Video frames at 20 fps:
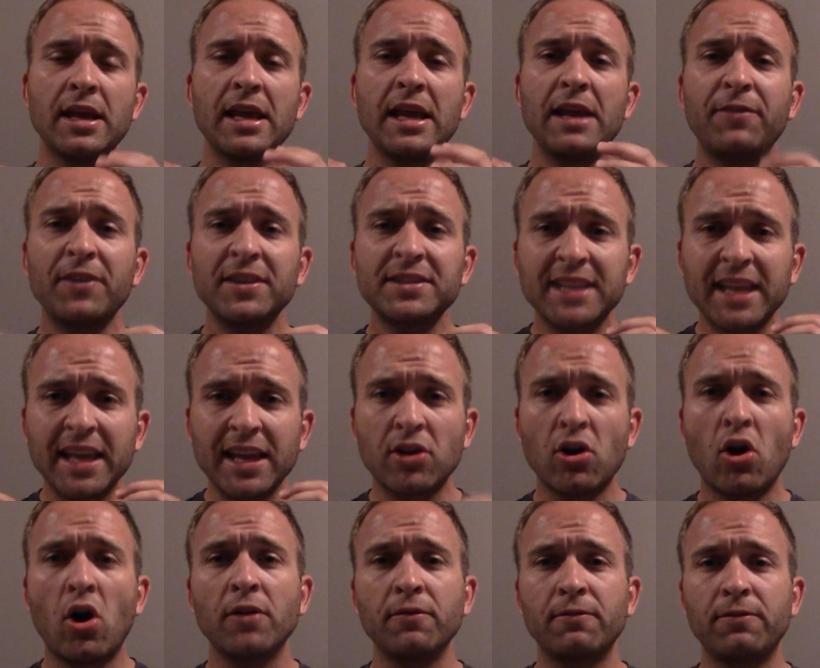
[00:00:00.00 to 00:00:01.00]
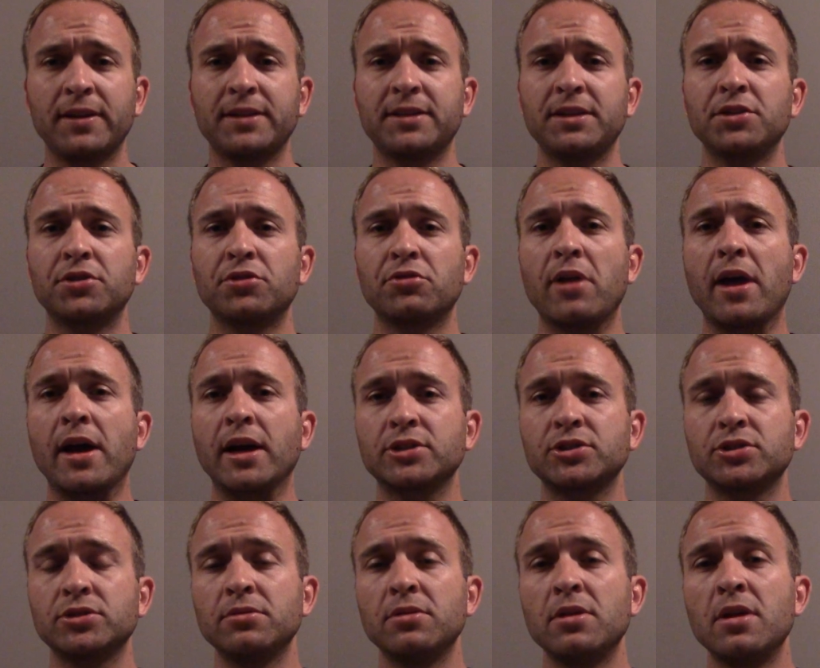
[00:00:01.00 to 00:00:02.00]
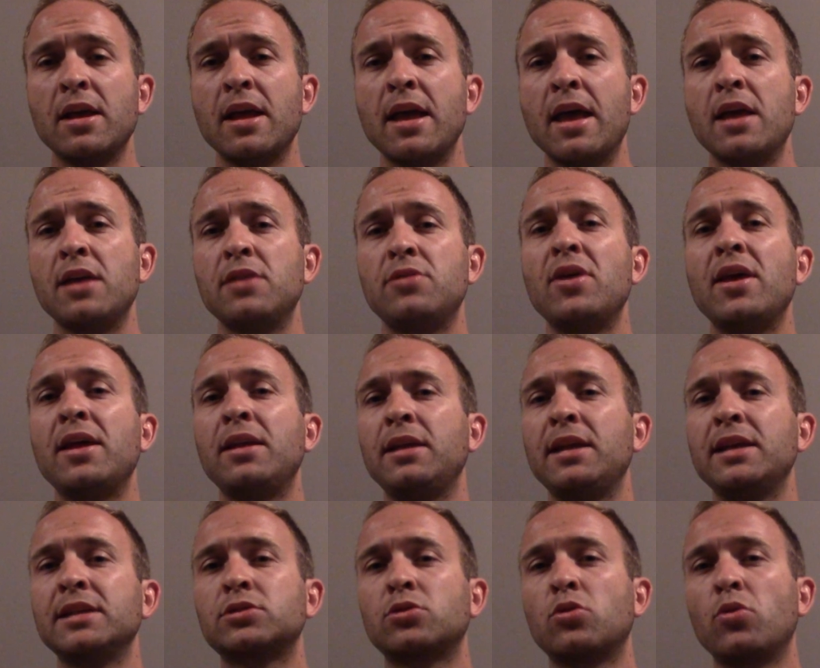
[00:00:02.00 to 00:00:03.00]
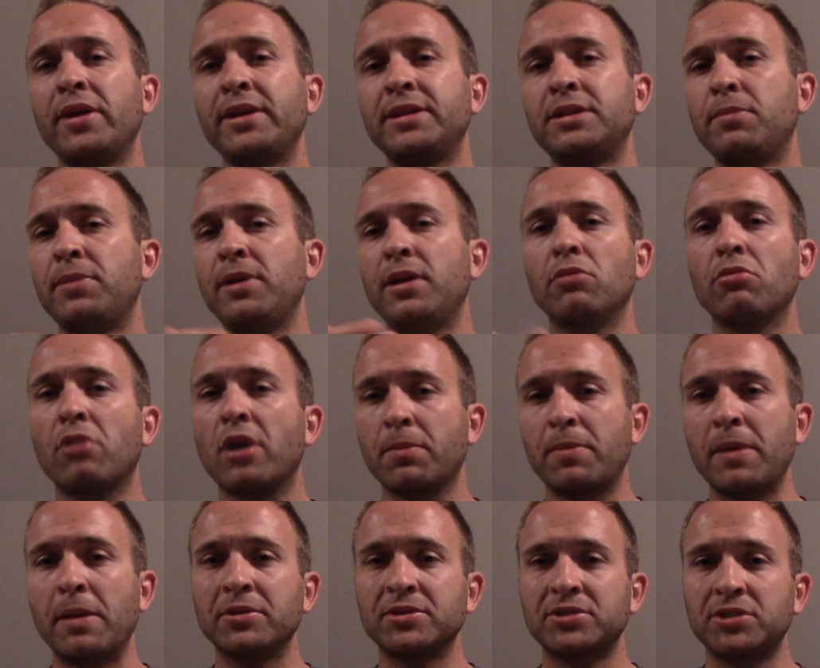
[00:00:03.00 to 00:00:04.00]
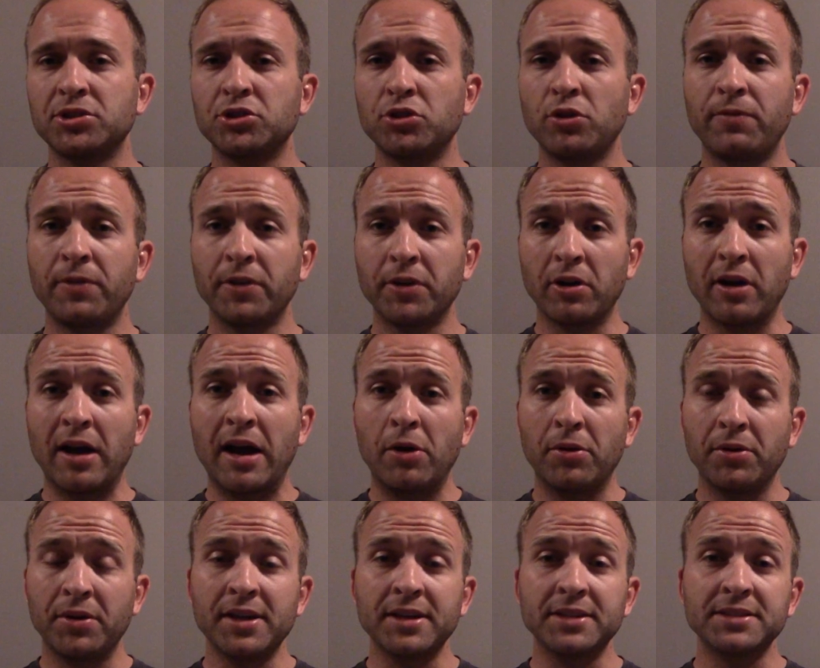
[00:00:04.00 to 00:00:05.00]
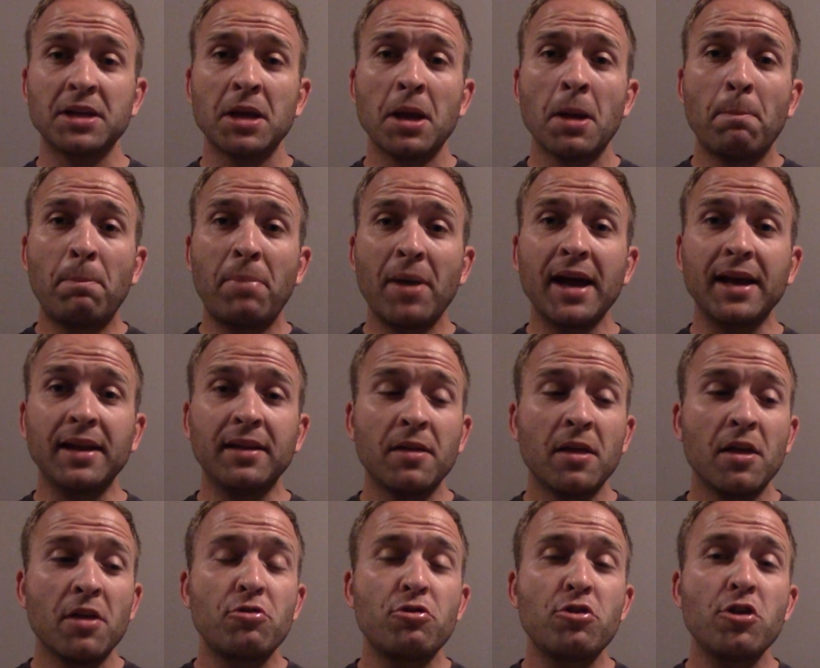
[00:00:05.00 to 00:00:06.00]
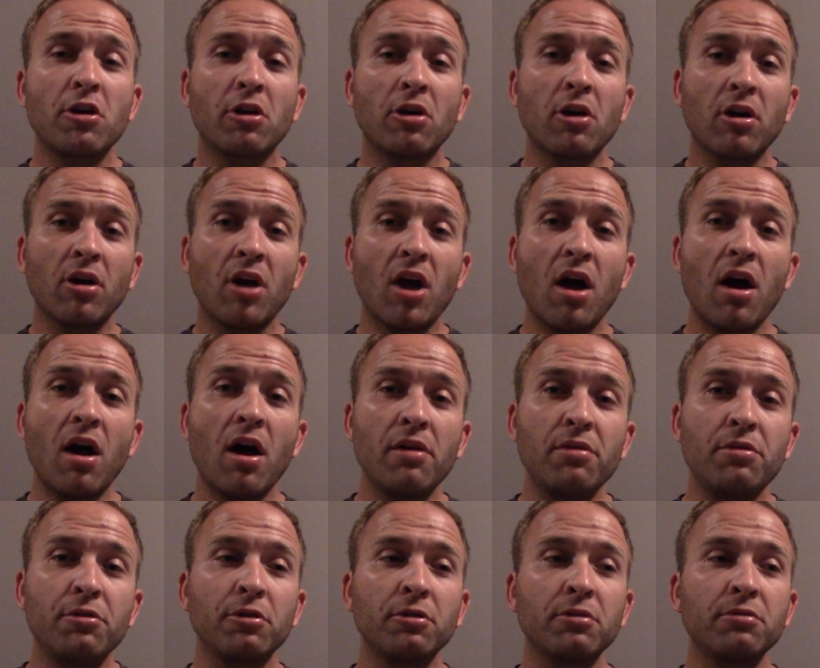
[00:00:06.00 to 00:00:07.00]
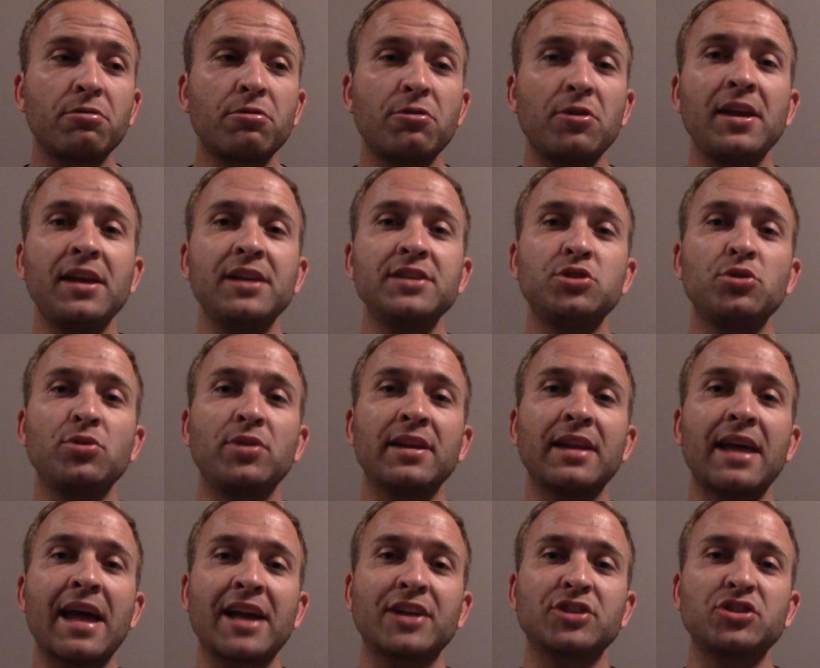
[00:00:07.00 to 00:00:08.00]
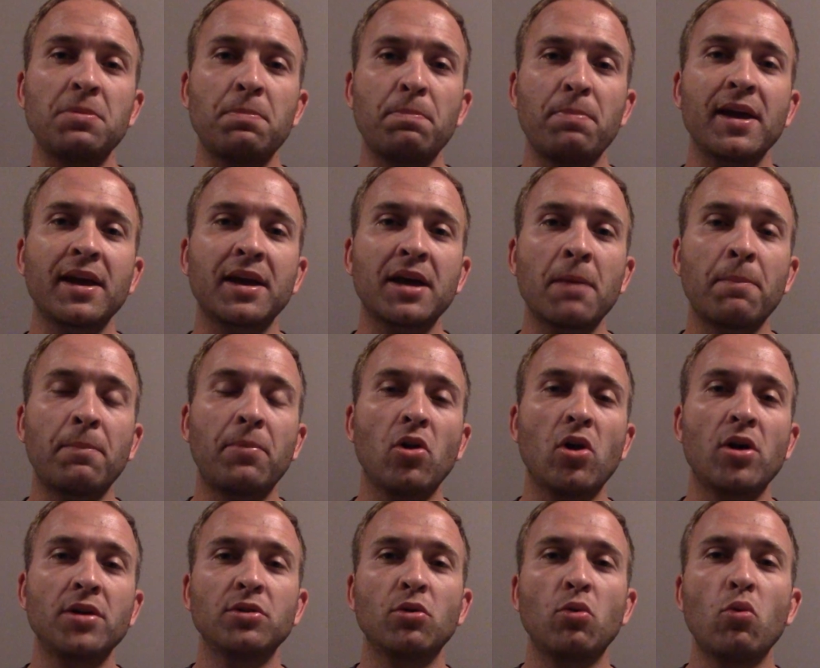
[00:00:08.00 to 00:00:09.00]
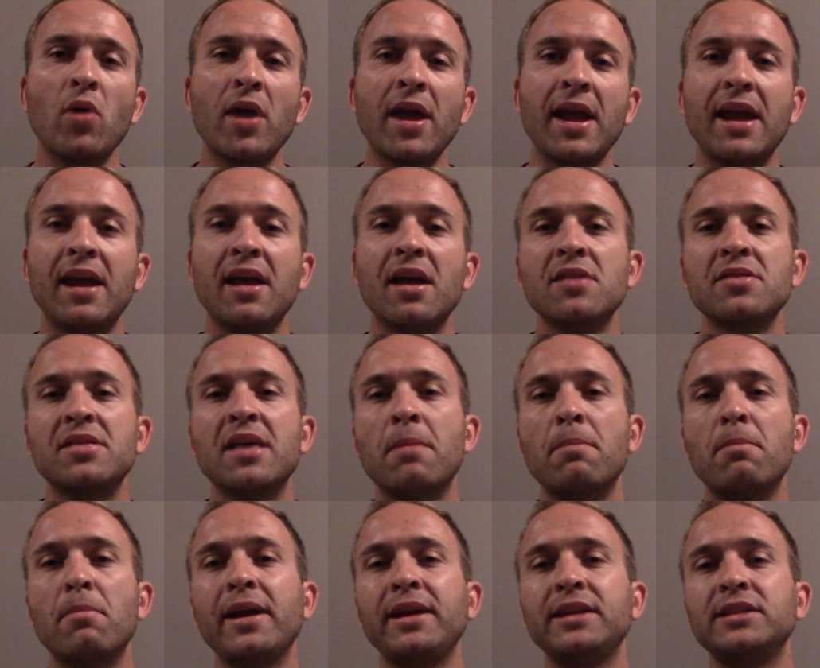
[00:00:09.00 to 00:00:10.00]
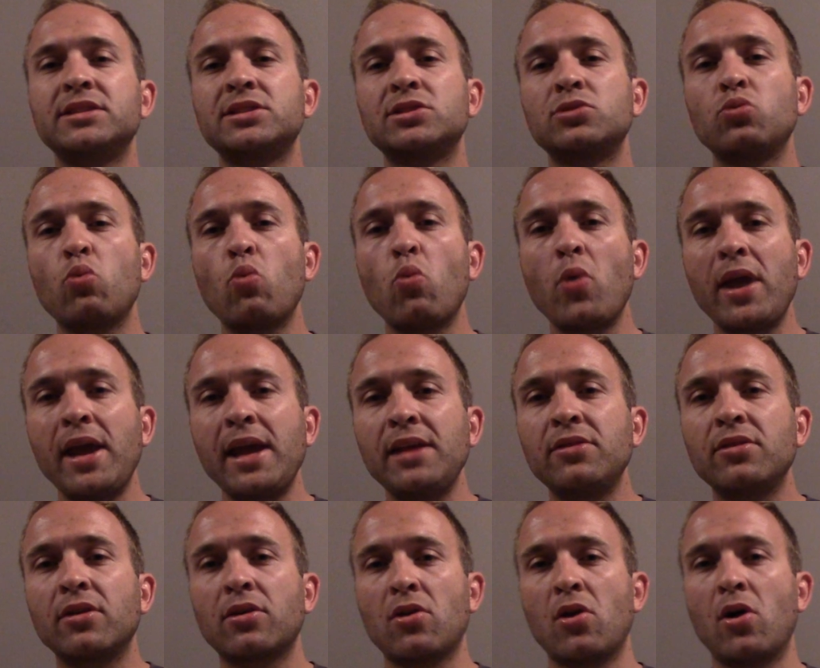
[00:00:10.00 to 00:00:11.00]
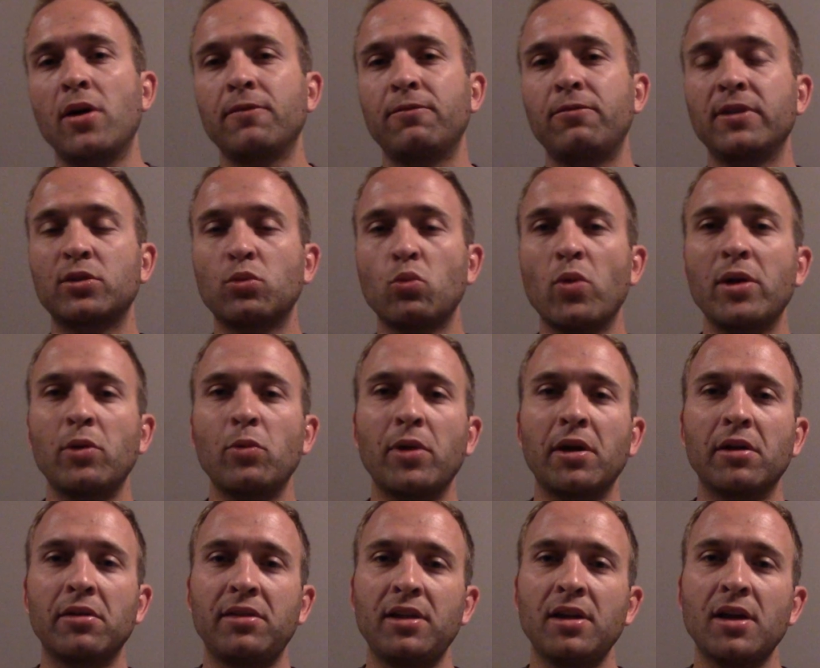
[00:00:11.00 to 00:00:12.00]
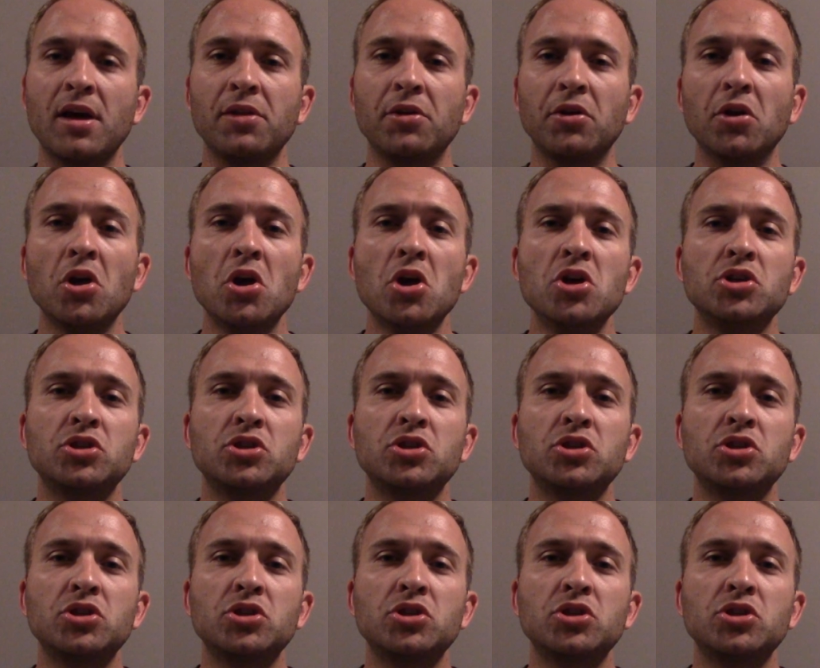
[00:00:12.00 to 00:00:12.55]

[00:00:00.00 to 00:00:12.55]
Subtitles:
If it's a conflict interaction, then it's going to be rock, paper, scissors, you figure out how it is. But there are other things you can actually pick up along the way that might swing the conflict one way or the other.